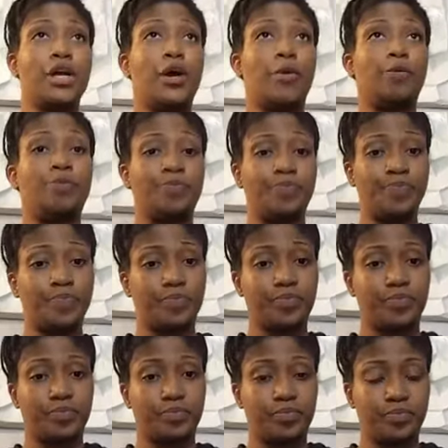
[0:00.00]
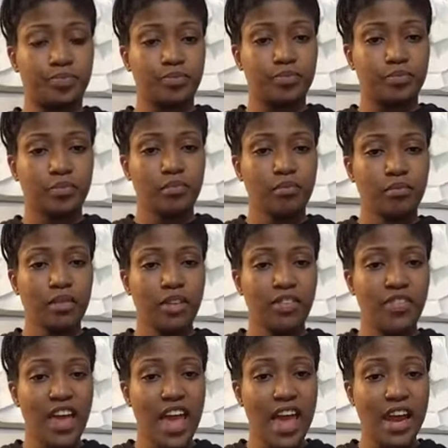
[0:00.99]
So
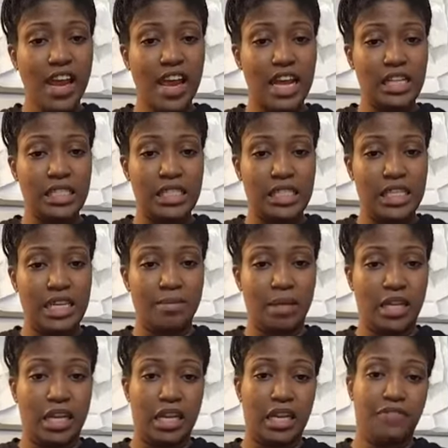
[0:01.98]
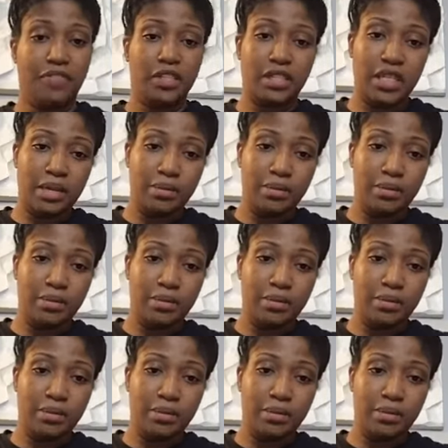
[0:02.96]
that and steam cleaning.